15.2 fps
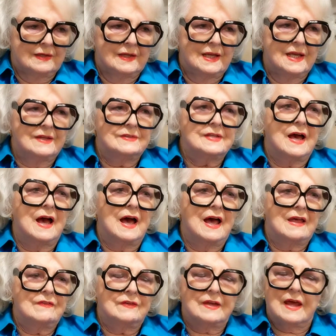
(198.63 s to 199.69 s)
And he
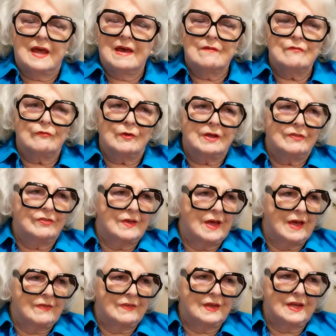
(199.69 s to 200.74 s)
tithed
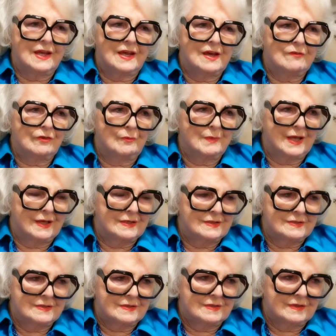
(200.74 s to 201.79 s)
everything that he ever
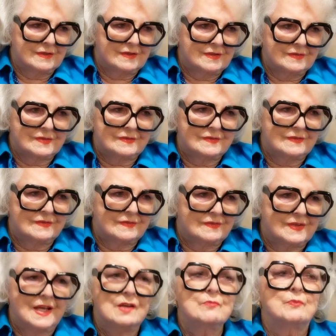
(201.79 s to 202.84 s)
made,
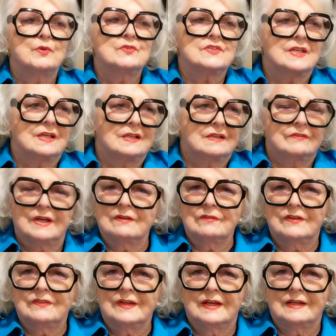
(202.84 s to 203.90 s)
10% of
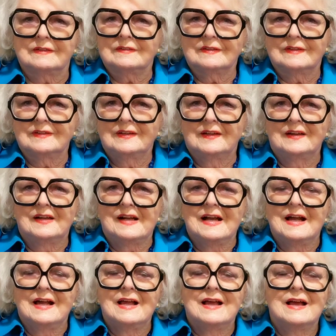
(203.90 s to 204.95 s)
everything,
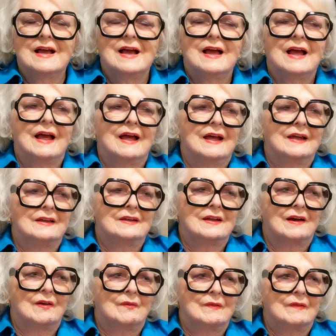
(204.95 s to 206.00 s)

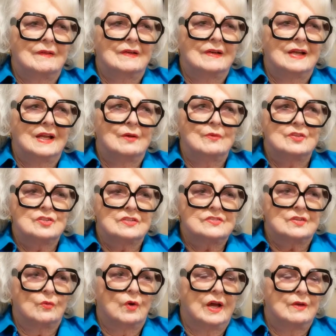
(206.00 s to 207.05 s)
and. He
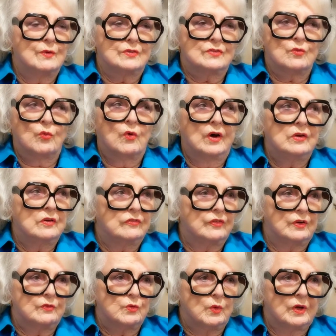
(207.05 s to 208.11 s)
was a
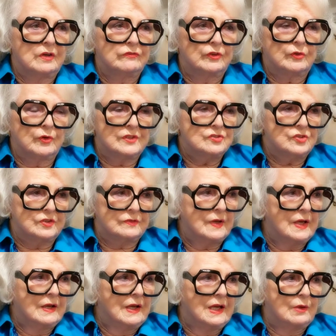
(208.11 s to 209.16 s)
wonderful
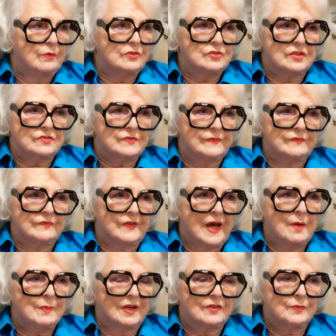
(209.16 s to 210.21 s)
Christian. He was just a
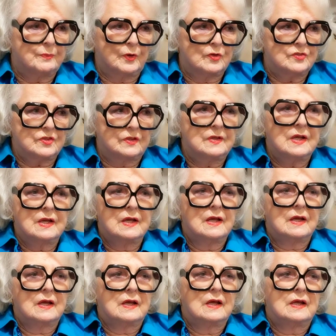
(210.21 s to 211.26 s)
fabulous person
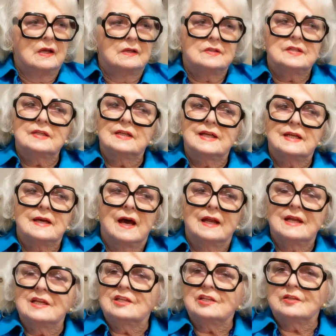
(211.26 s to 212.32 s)
until he
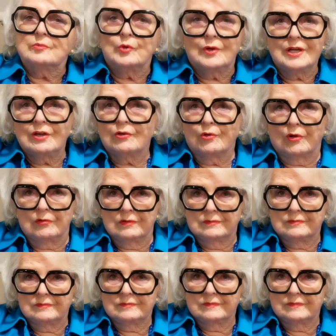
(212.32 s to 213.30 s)
got into the Marine Corps.